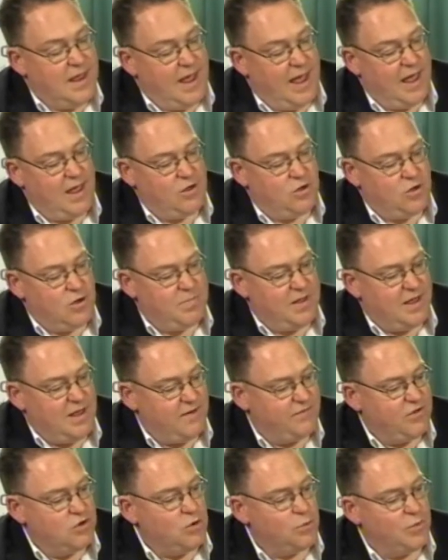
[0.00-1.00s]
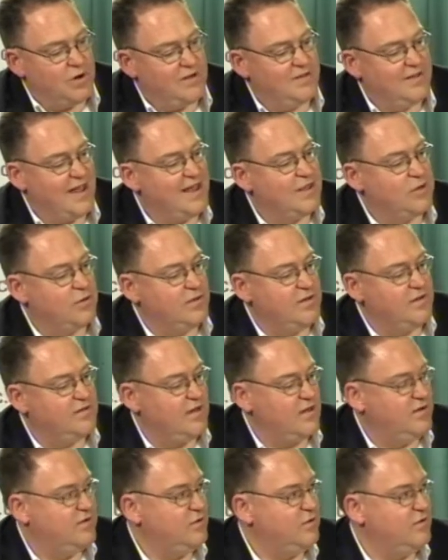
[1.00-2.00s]
It could be, if you don't want to tackle these
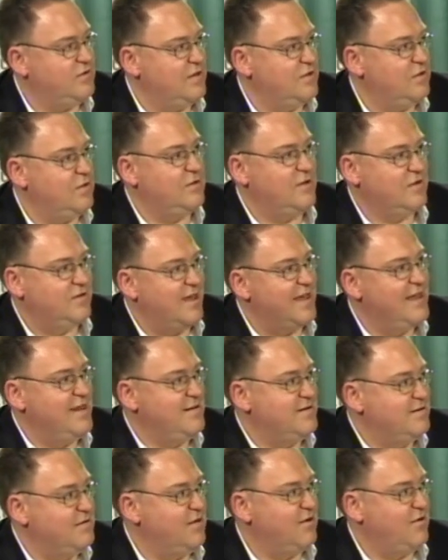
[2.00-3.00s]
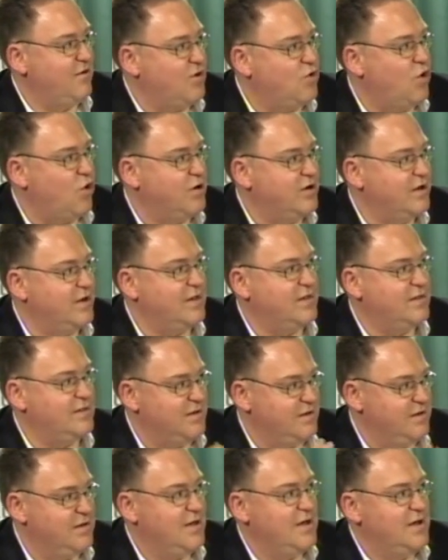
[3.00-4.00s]
issues, that you design the recording and
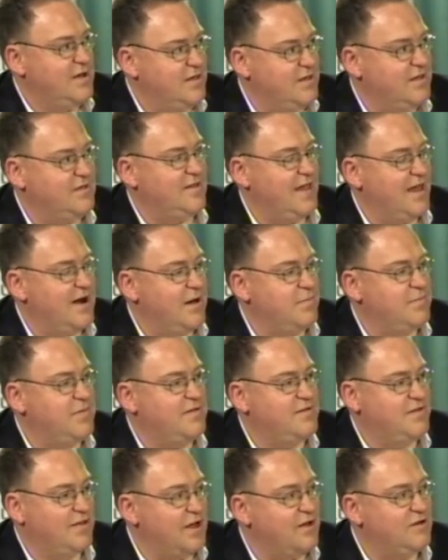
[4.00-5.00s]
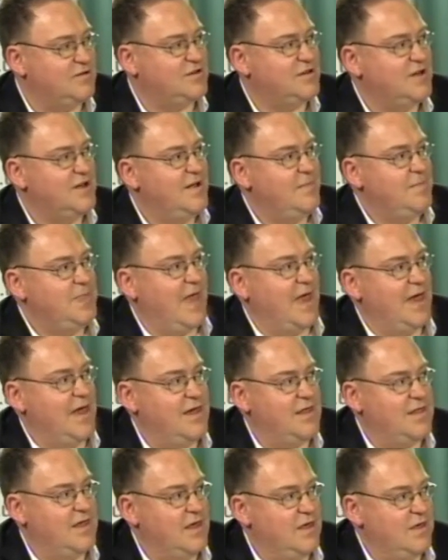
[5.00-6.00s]
the setup such
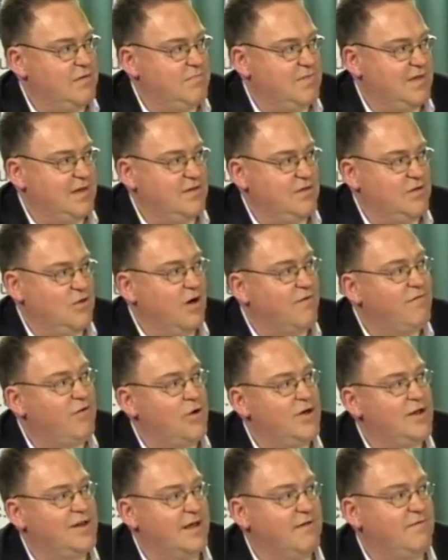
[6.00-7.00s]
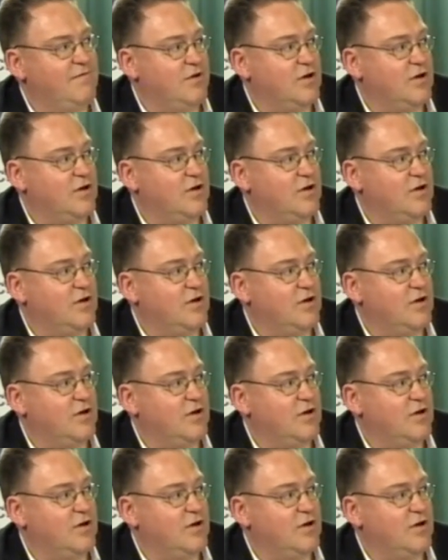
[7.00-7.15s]
that you avoid it.